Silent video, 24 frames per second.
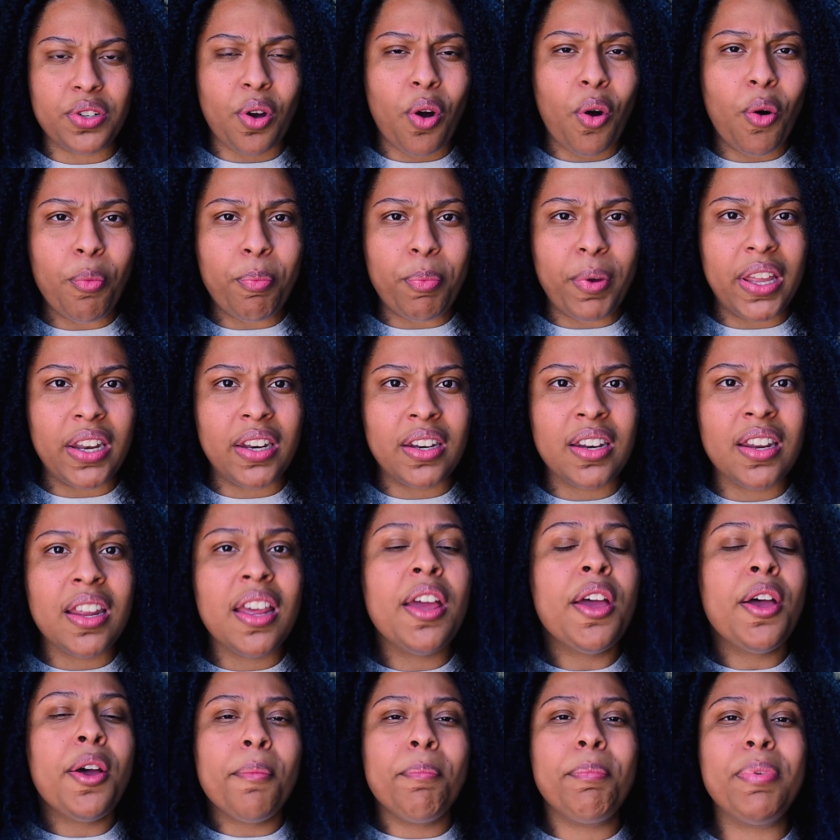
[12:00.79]
to open,
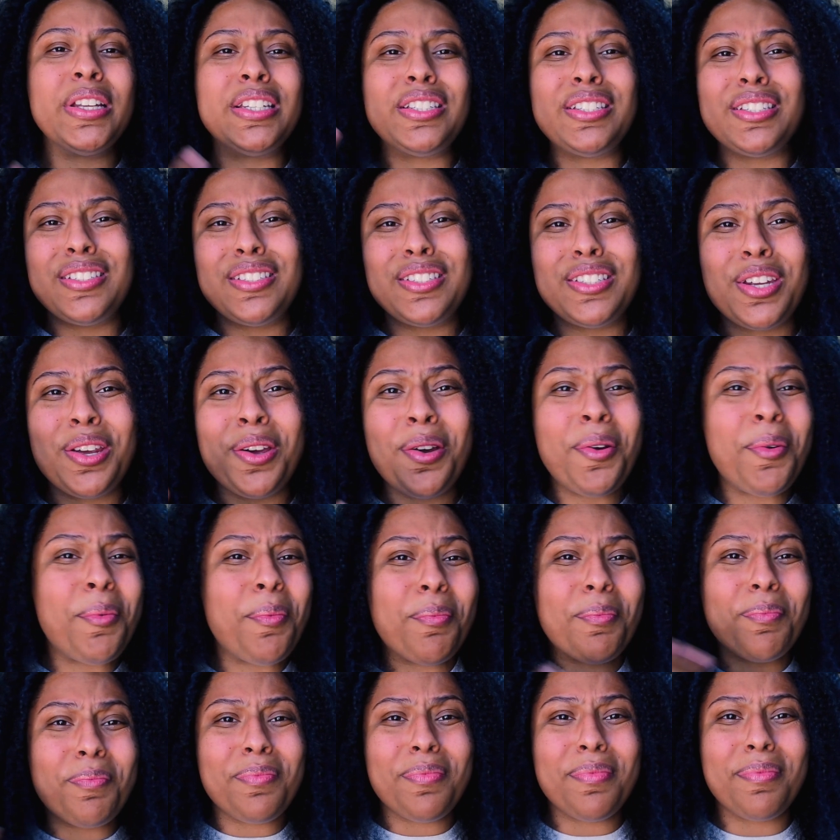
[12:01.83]
but two,
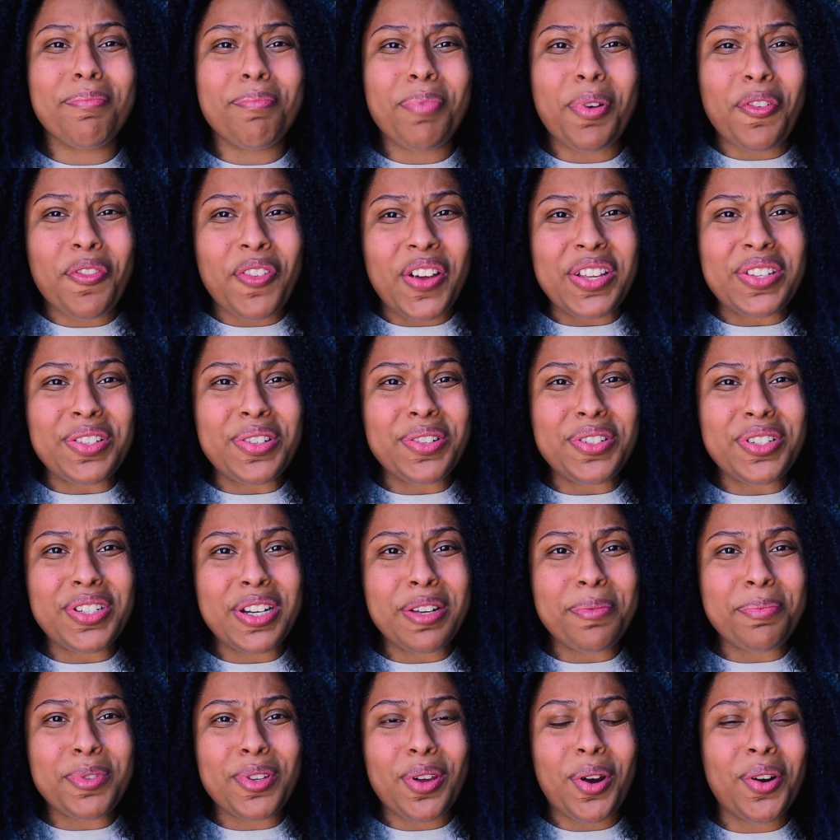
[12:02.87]

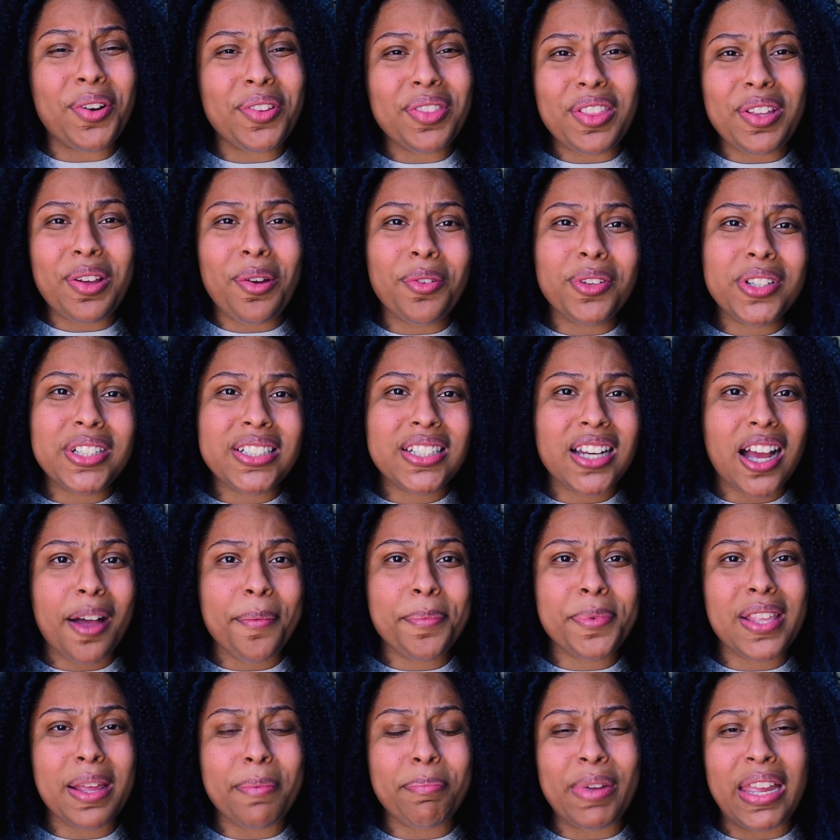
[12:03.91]
professorships aren't the only
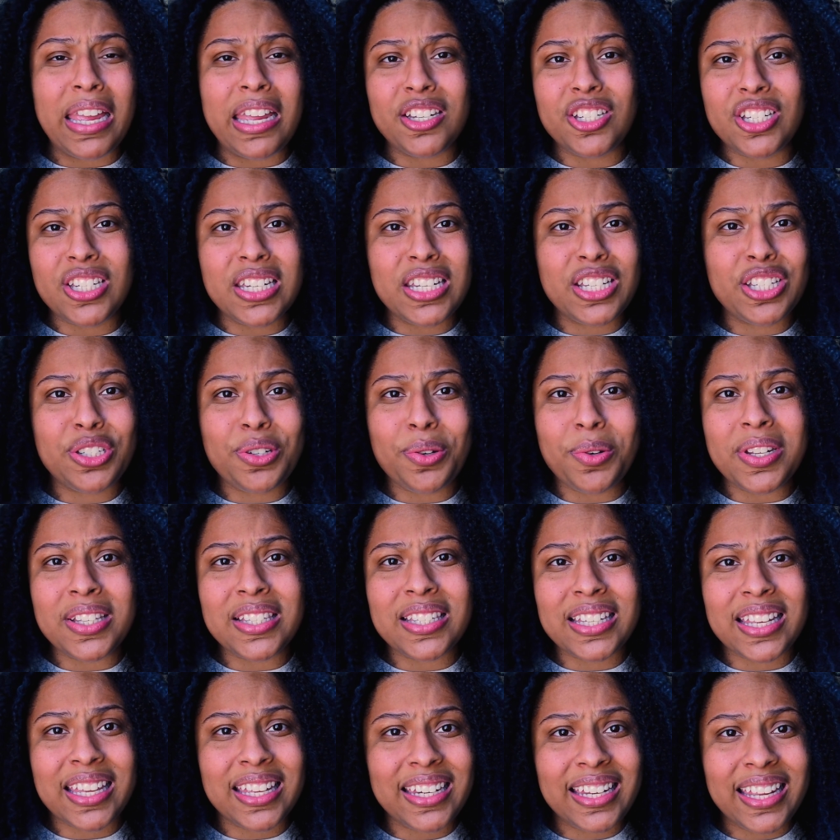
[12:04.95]
jobs that PhD
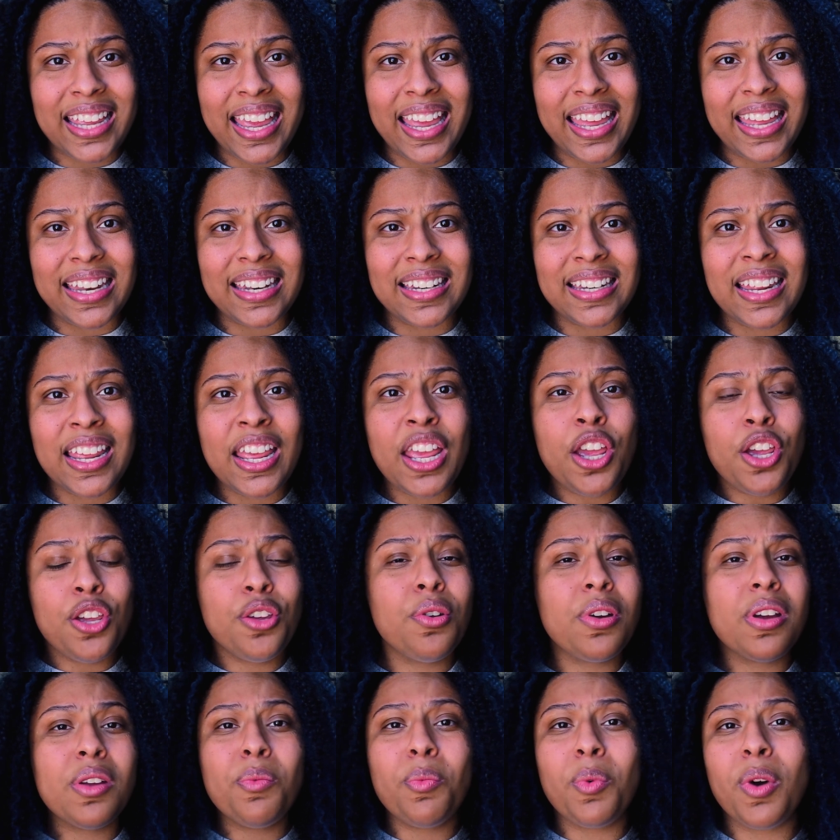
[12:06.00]
students can get.
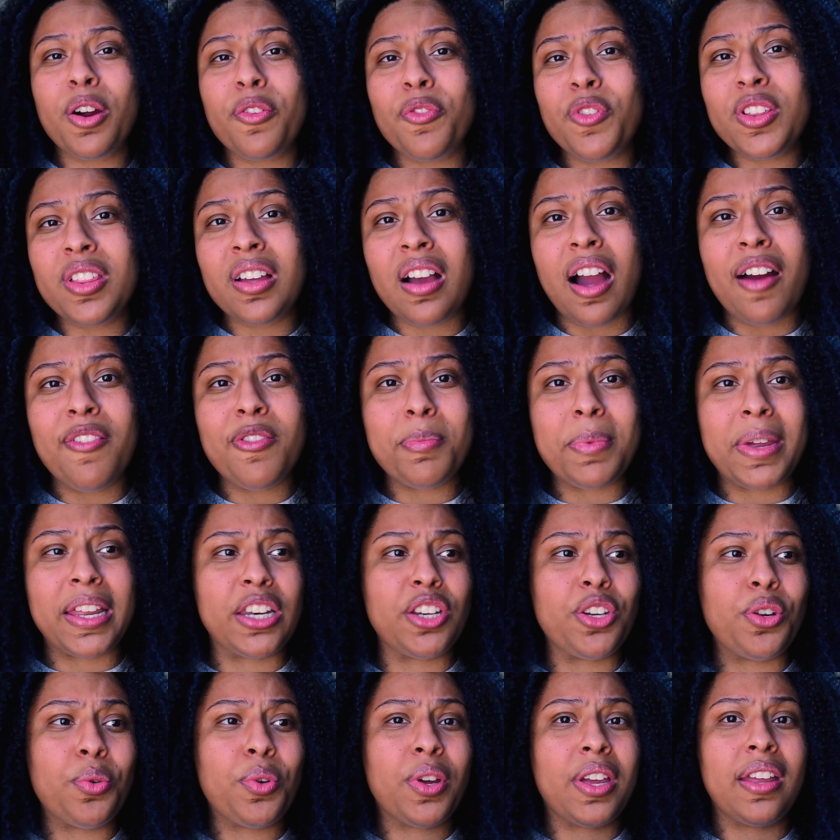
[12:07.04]
You can work for the
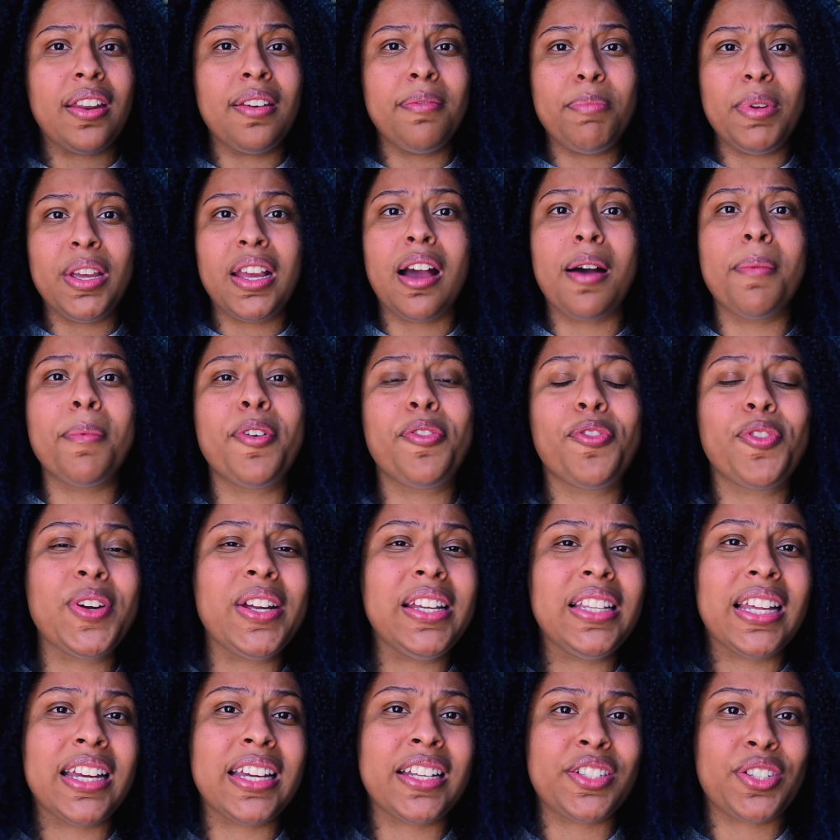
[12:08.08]
government, you can become a
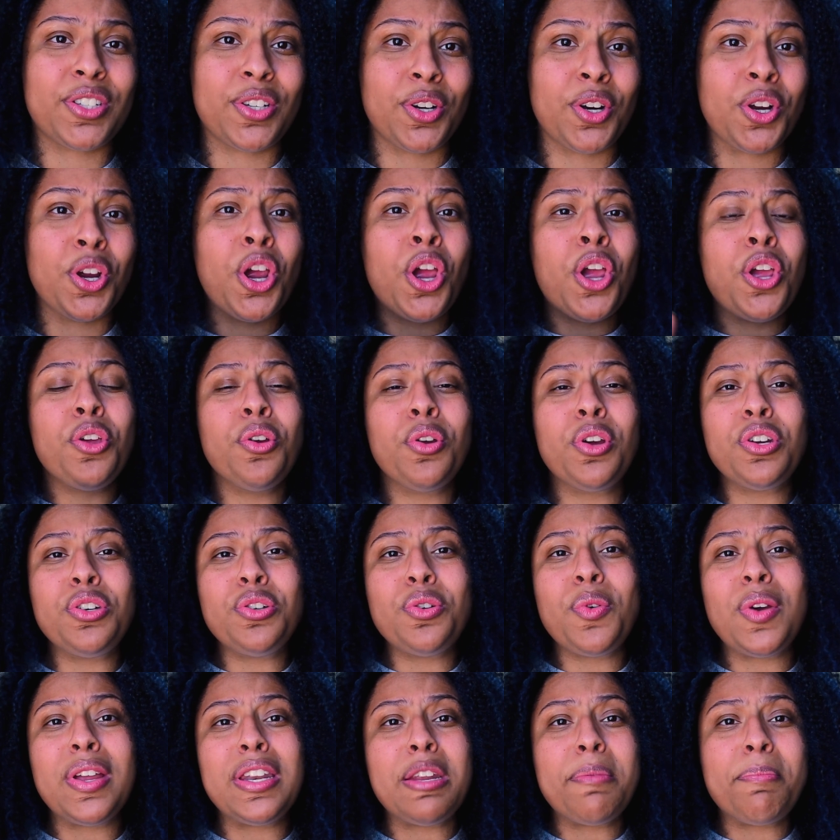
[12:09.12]
freelancer, you can
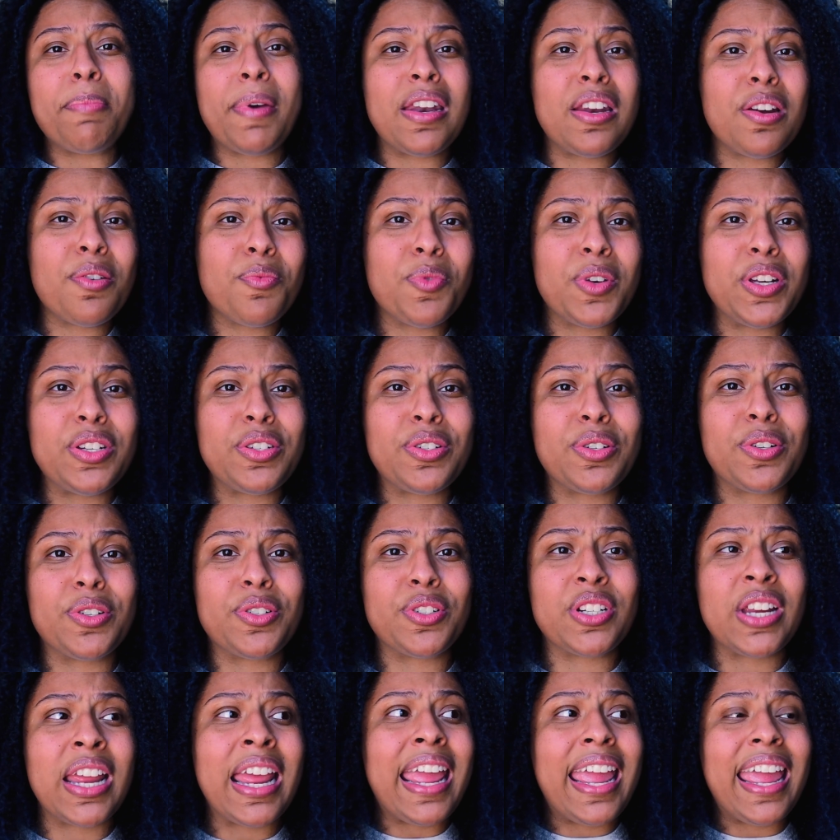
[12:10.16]
do independent
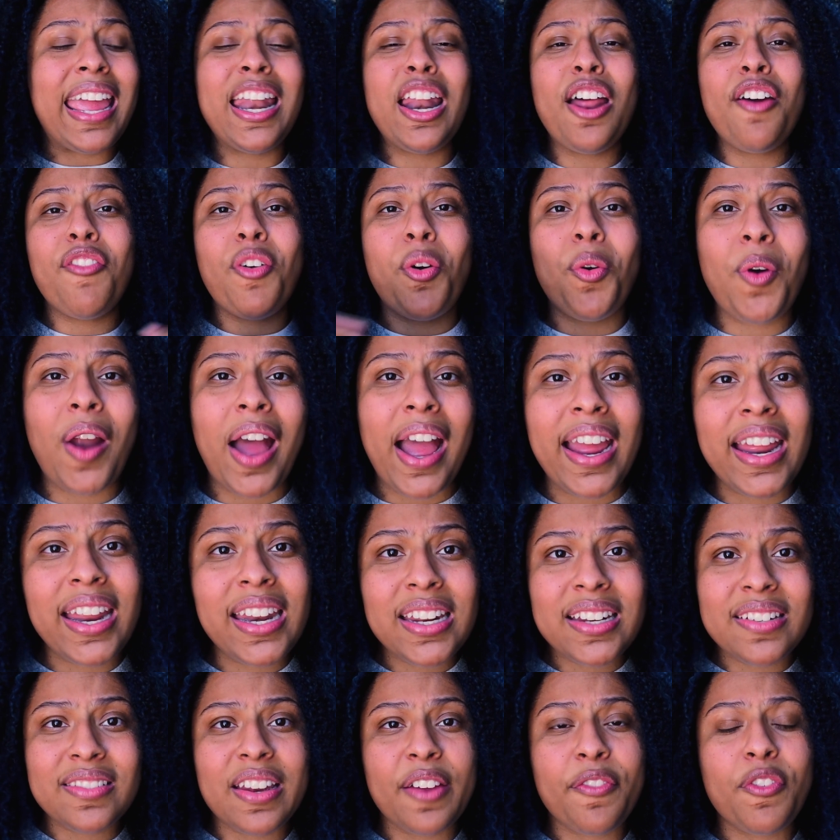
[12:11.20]
research in a
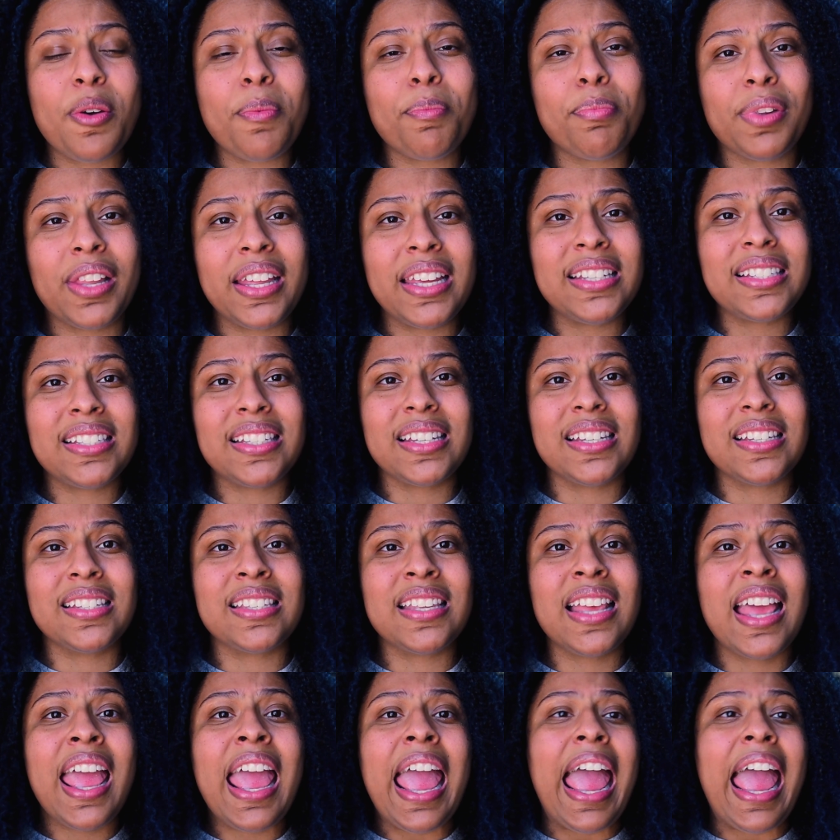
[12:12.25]
variety of different places.